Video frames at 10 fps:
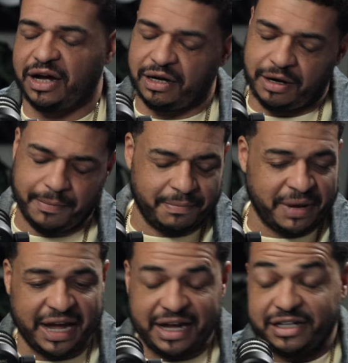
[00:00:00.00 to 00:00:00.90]
Yeah.
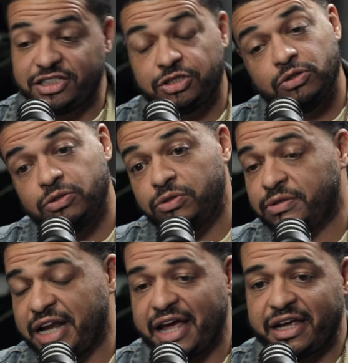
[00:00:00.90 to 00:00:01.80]
Man, this
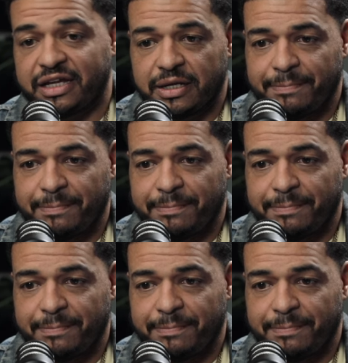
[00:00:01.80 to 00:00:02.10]
dude, like,